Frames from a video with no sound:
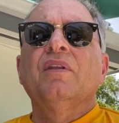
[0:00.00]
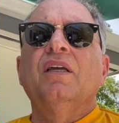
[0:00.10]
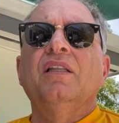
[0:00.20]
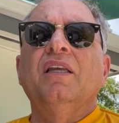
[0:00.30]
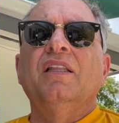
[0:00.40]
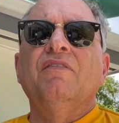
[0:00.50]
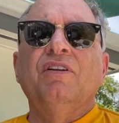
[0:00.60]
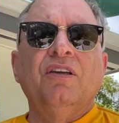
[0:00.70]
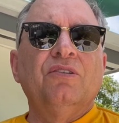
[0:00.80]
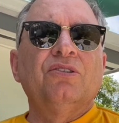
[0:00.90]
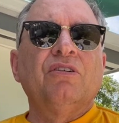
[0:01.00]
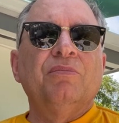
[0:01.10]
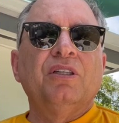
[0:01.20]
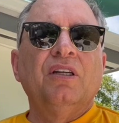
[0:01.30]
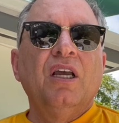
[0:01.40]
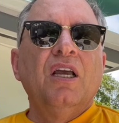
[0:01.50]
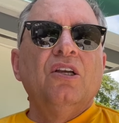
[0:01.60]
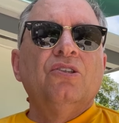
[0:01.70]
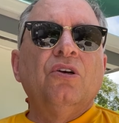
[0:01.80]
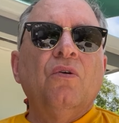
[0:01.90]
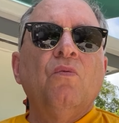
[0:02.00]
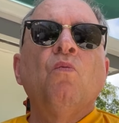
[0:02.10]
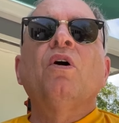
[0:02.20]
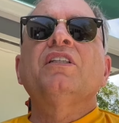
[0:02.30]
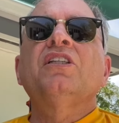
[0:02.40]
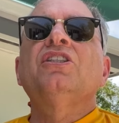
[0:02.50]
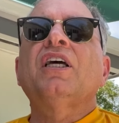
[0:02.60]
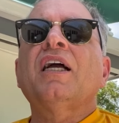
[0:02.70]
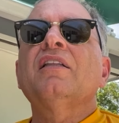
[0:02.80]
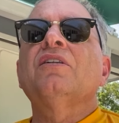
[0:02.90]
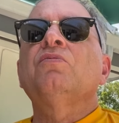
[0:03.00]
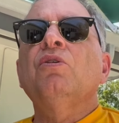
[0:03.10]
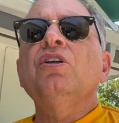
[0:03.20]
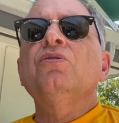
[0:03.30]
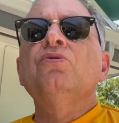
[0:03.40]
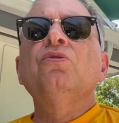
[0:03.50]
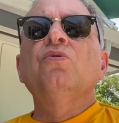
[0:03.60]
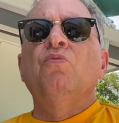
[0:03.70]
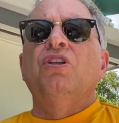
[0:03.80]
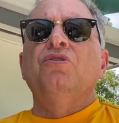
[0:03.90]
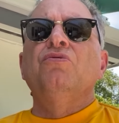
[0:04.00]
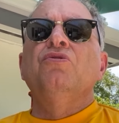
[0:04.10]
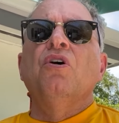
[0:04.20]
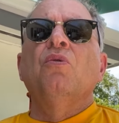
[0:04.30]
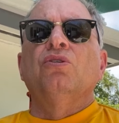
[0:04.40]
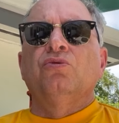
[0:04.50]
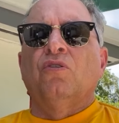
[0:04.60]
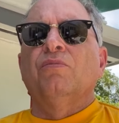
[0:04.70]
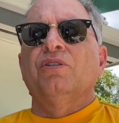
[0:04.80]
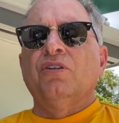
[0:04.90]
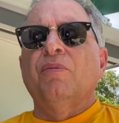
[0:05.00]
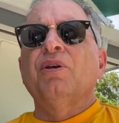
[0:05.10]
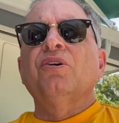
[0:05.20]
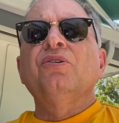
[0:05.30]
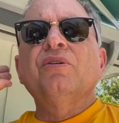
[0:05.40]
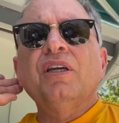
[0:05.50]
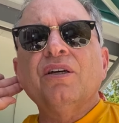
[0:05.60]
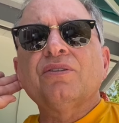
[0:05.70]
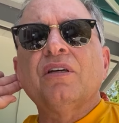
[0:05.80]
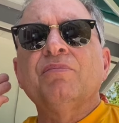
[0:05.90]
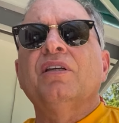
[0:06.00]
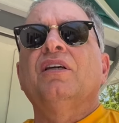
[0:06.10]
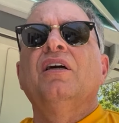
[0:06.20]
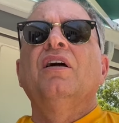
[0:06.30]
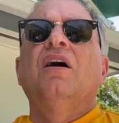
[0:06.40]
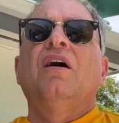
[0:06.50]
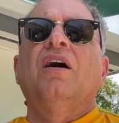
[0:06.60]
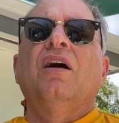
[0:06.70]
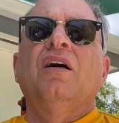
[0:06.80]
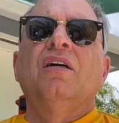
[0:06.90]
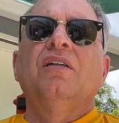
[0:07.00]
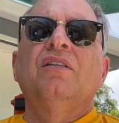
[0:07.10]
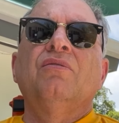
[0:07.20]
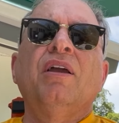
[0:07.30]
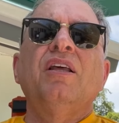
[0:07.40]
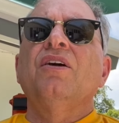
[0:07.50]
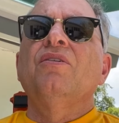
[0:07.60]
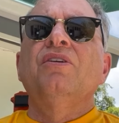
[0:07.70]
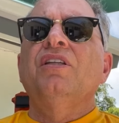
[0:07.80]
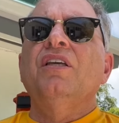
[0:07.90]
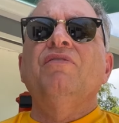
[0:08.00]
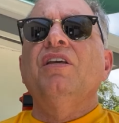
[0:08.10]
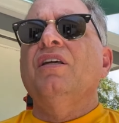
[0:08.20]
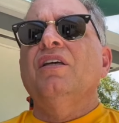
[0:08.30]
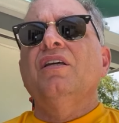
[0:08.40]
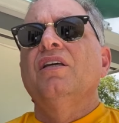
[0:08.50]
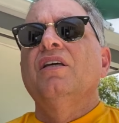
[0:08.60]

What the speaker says: in the video description. So what's the checklist? What do you do when you know a storm is coming, or you hear something on the radio, the TV,